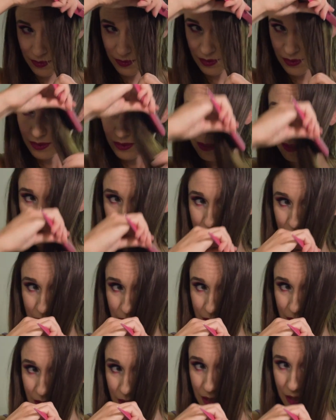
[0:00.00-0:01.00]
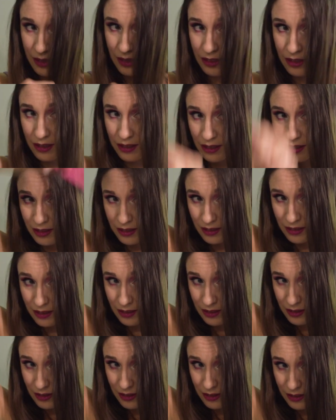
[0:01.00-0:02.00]

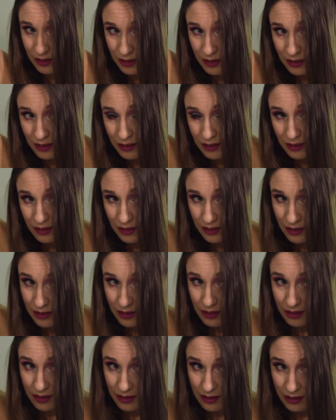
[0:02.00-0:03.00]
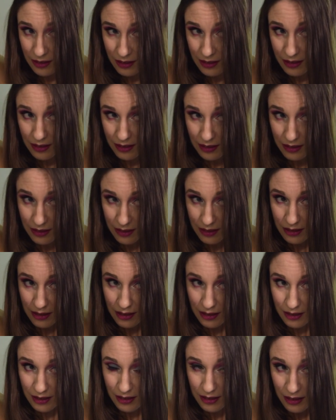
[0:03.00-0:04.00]

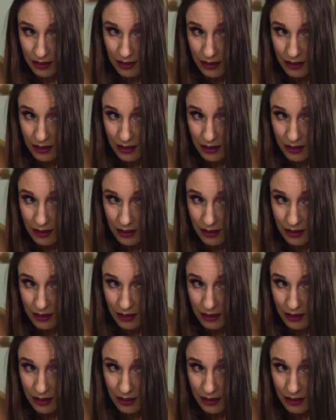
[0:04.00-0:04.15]
Nothing is said.